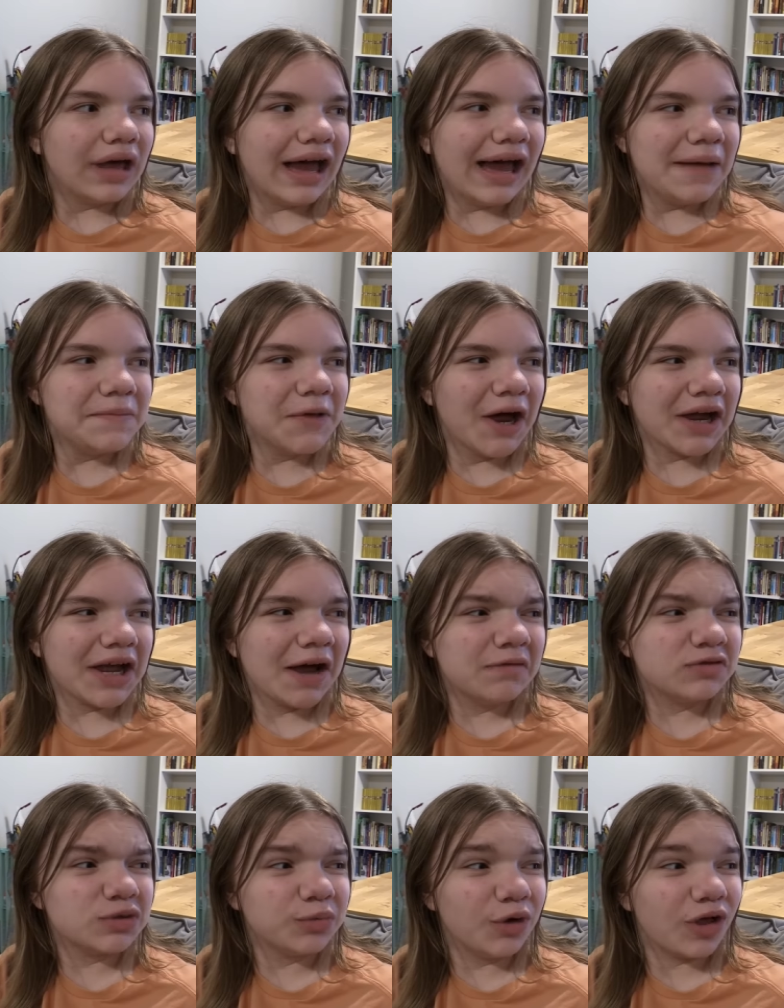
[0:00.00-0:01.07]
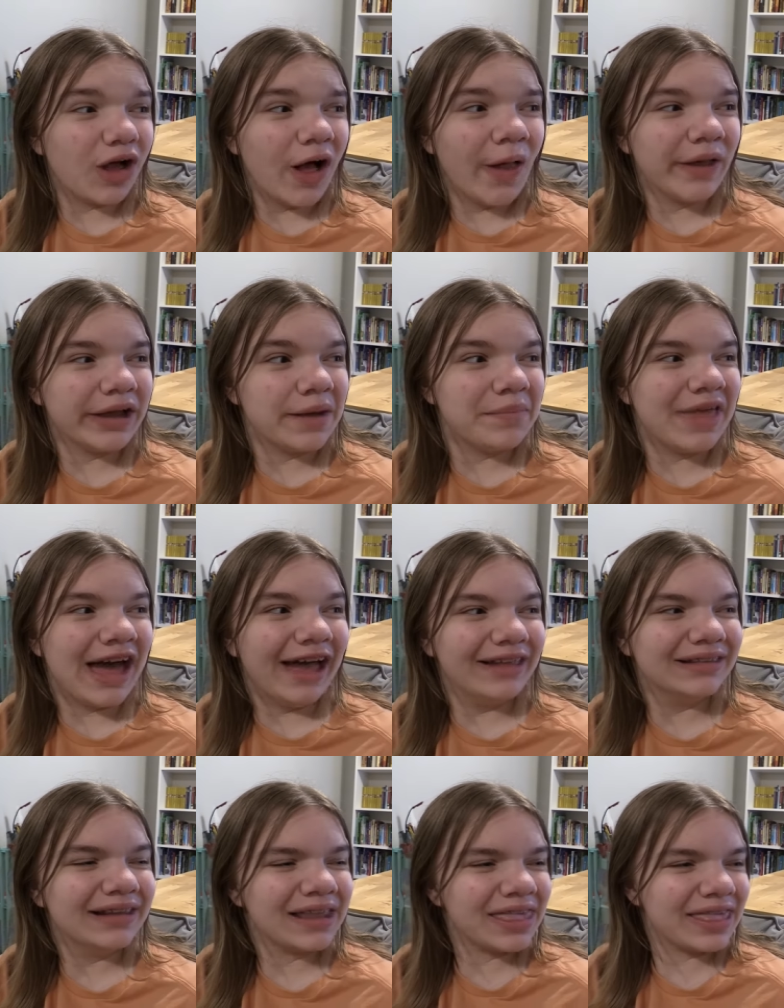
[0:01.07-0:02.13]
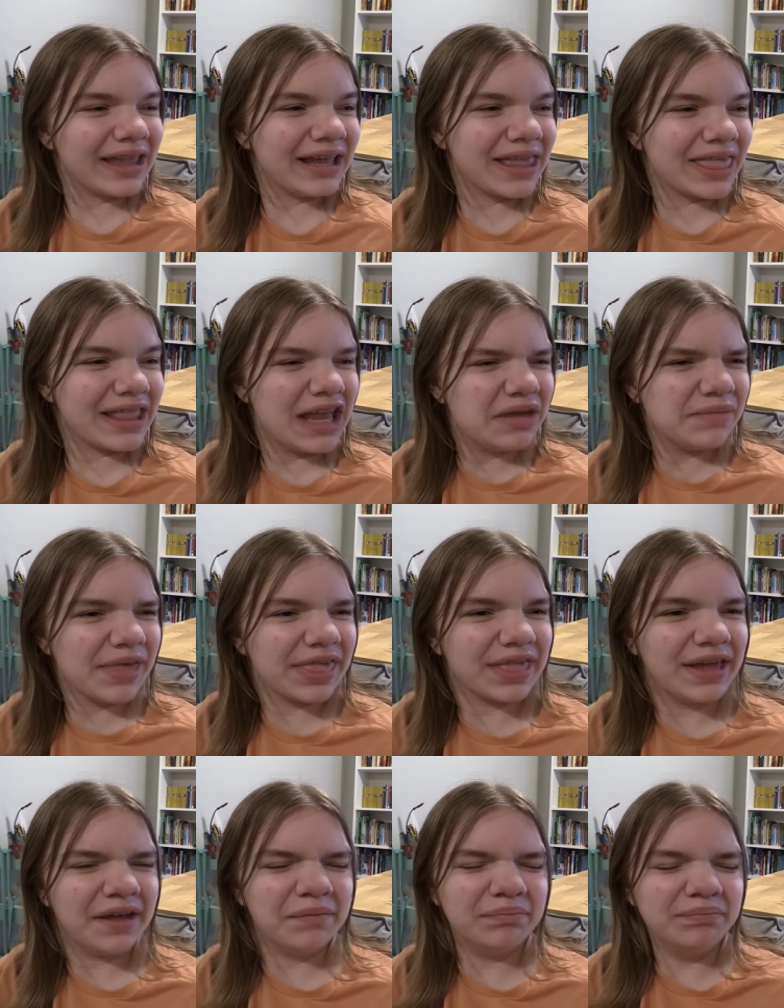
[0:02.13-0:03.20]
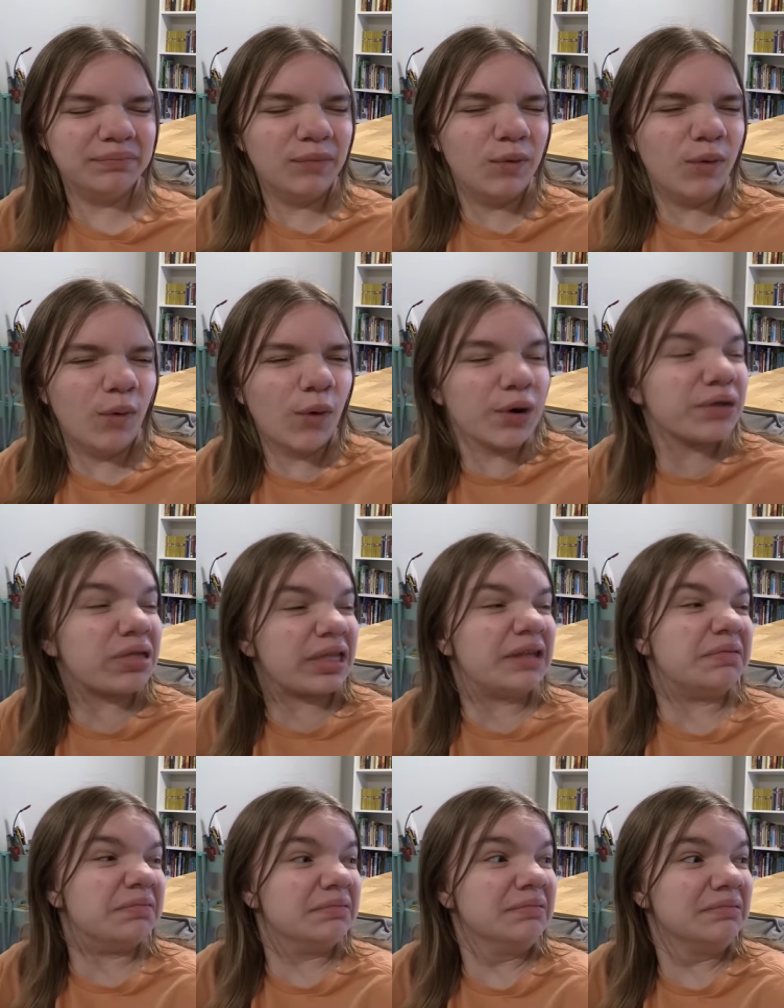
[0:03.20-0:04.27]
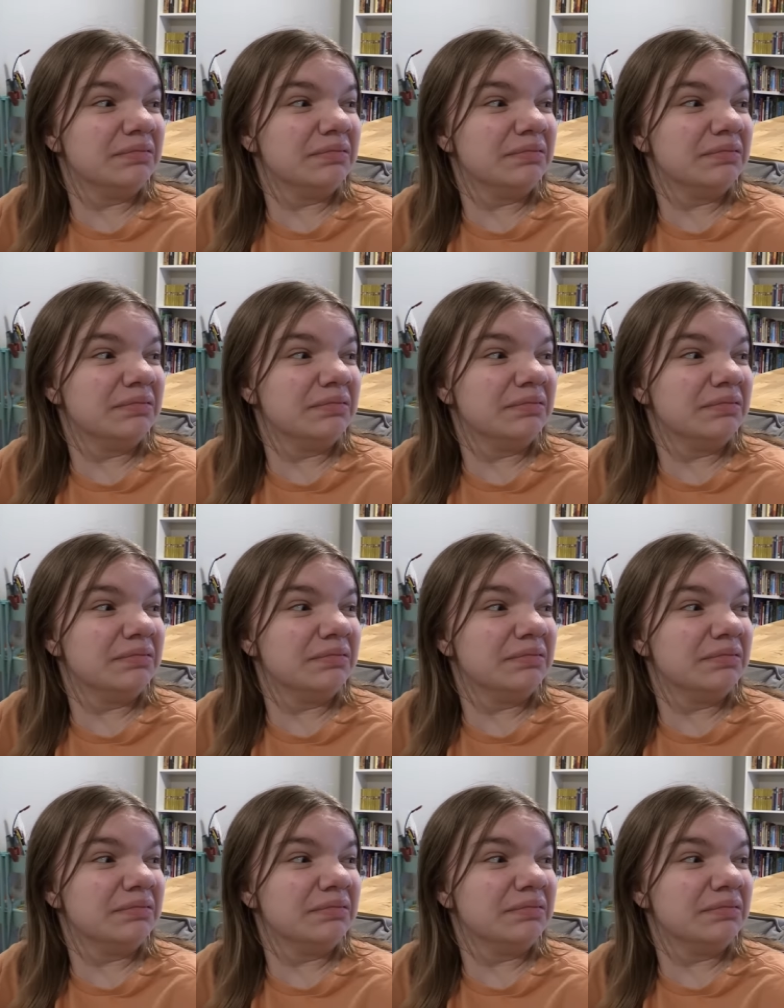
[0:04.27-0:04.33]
I'm not comfortable calling him that. Let's say his name is, uh, Orson.